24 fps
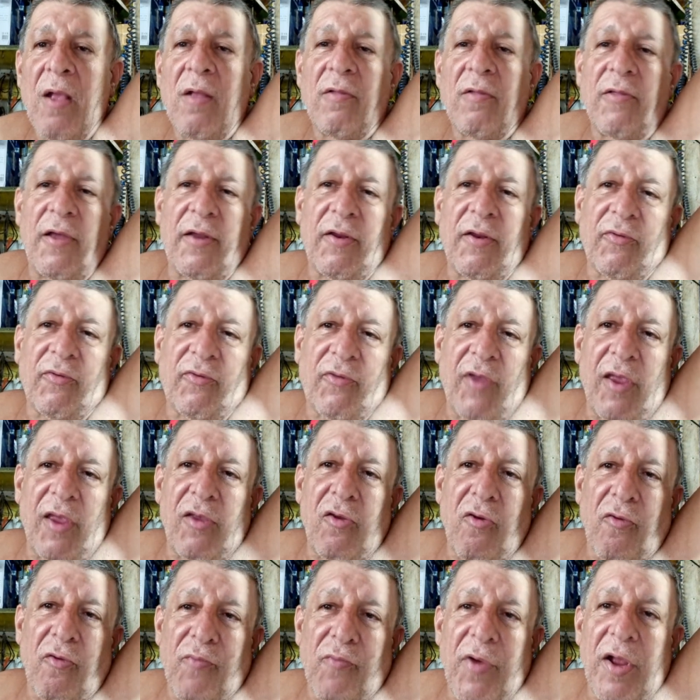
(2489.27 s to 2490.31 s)
Let us see
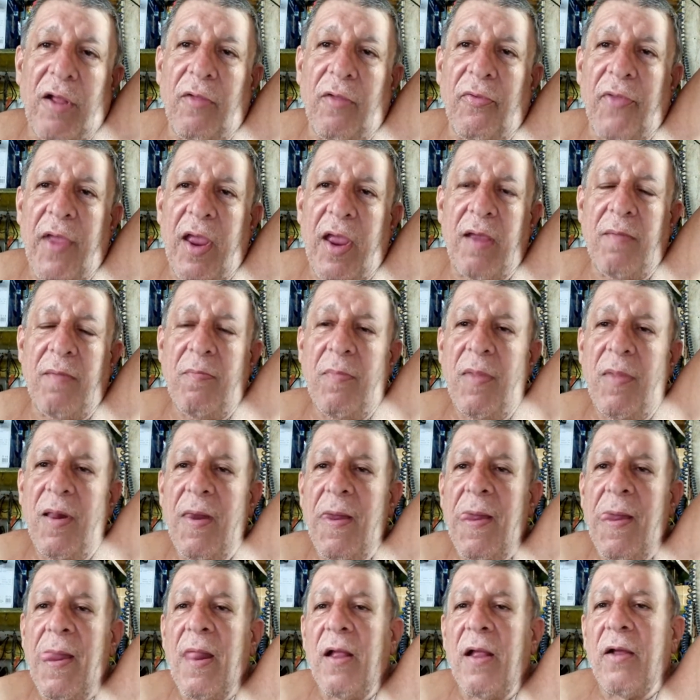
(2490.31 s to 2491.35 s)
your real name,
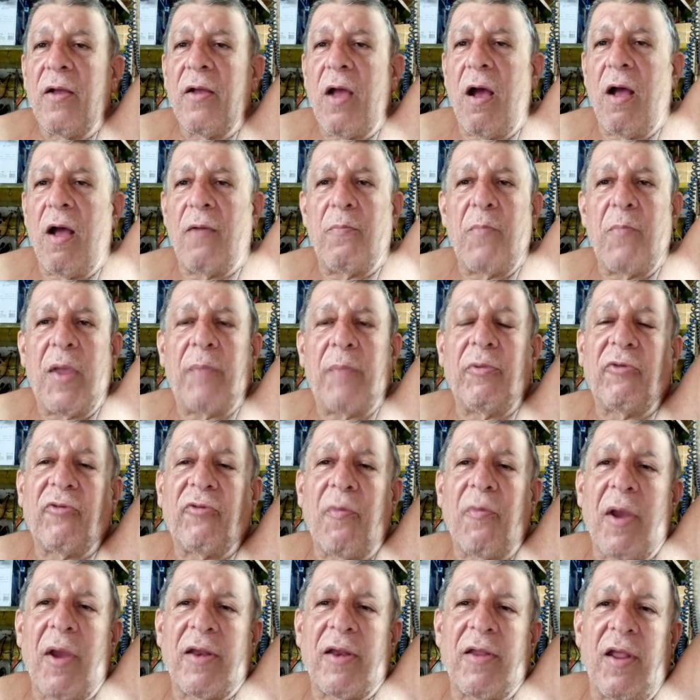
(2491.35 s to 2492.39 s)
maybe
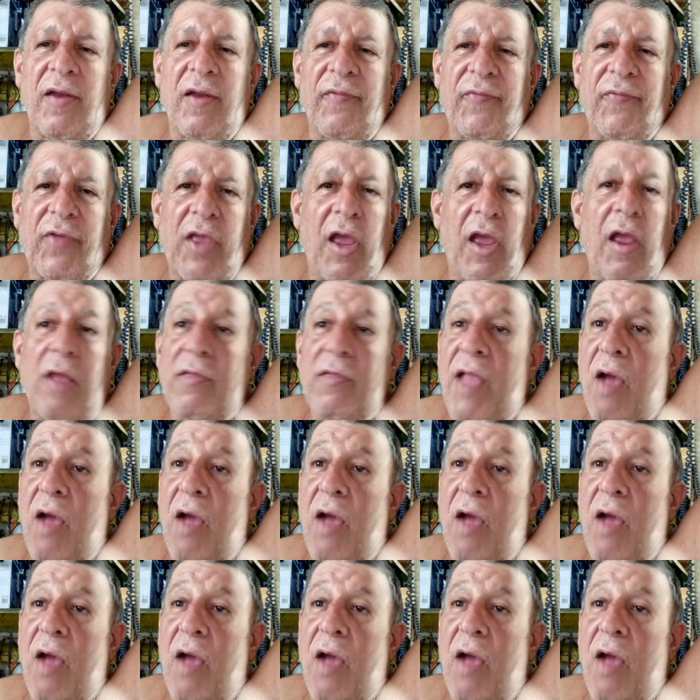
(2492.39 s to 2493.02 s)
some identification.